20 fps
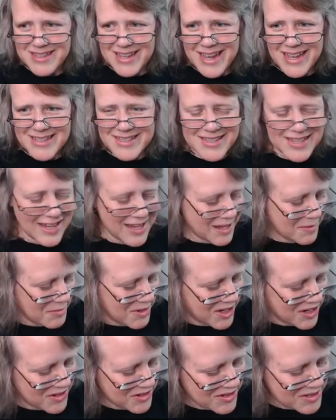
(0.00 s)
I'd say,
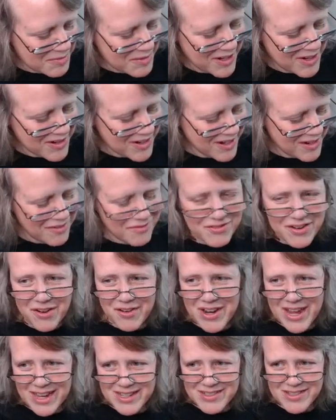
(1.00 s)
miniatures painter. A
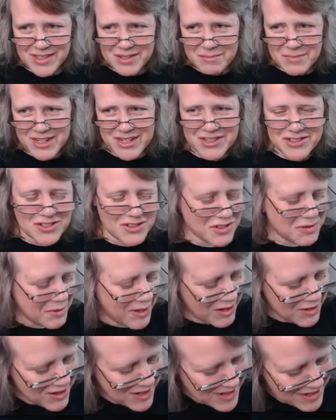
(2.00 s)
very excellent miniatures
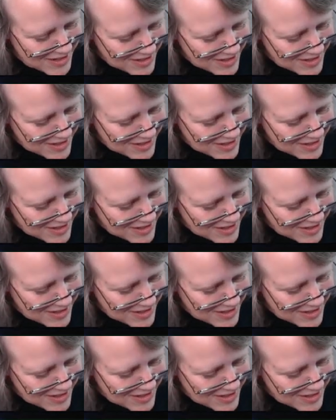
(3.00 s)
painter.